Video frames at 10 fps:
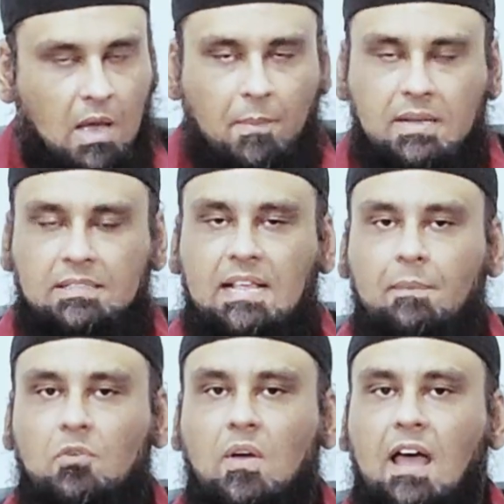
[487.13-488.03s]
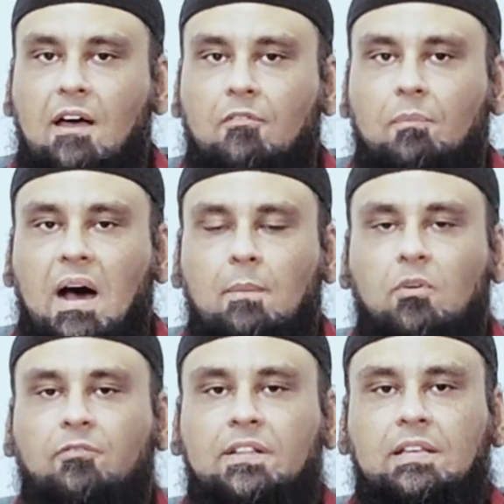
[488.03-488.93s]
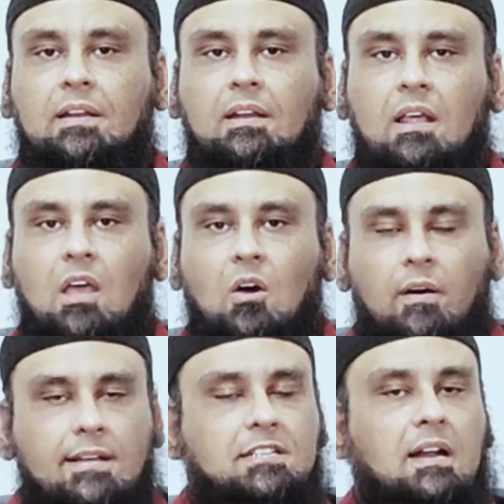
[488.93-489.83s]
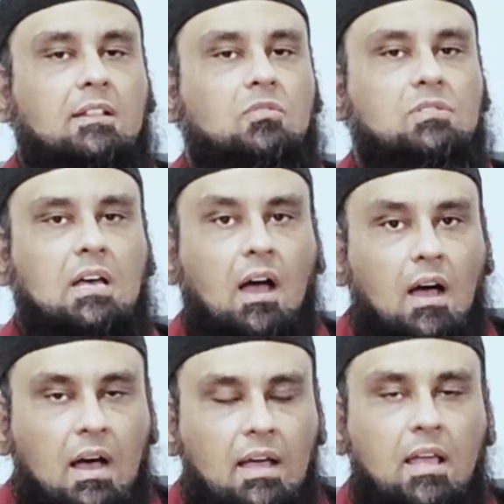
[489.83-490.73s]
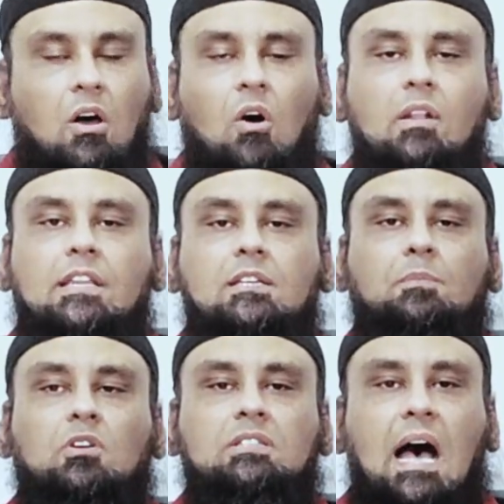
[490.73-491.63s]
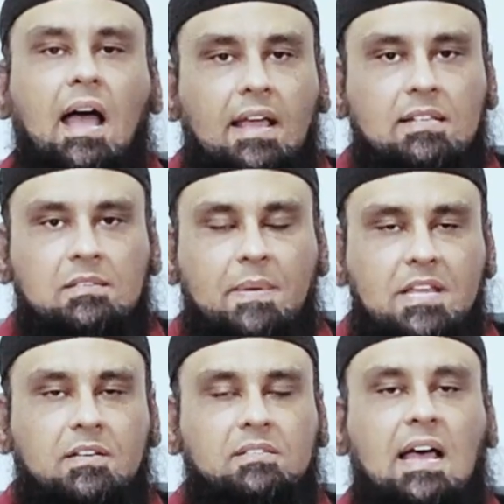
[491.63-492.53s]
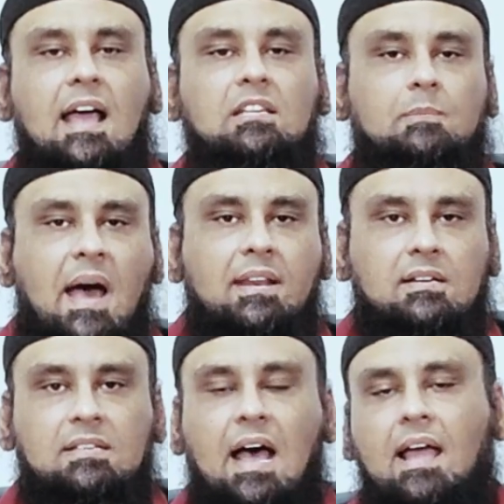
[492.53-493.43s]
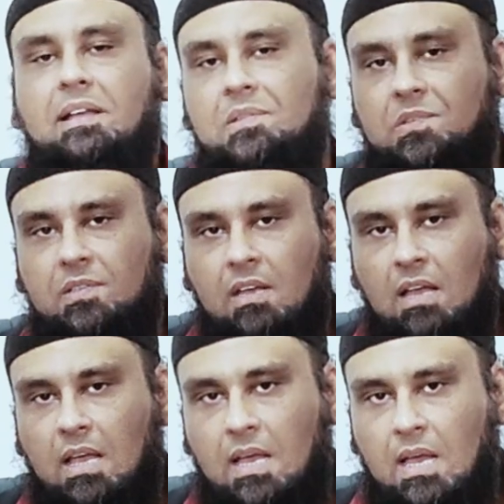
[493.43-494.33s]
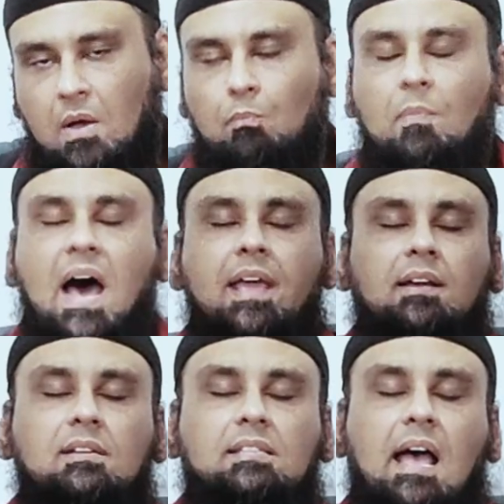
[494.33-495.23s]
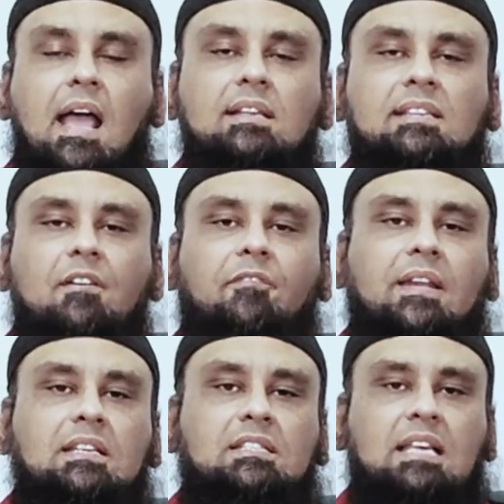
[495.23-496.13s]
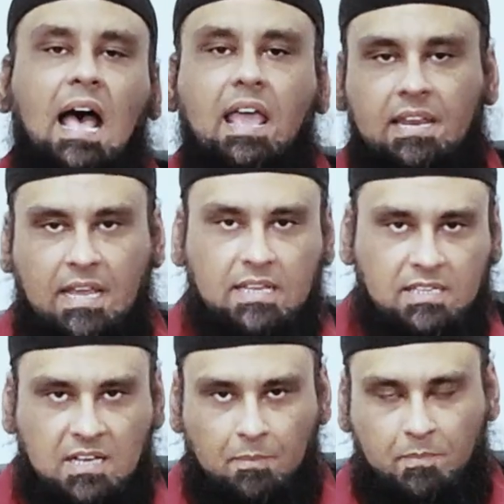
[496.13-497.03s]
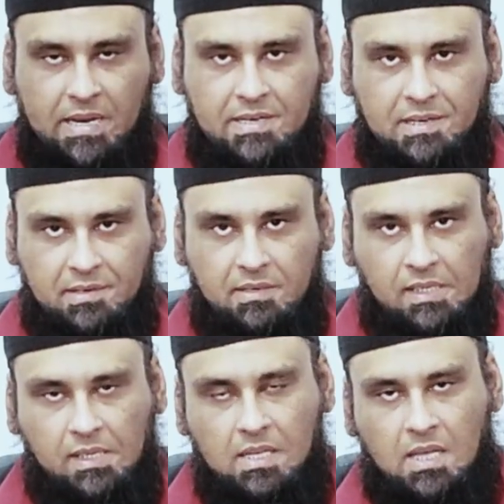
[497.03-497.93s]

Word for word: Amongst them you have Babul Fitan or Ashrat as-Sa'ah. All these books, signs, major signs, minor signs. Minor signs, every sign is completed.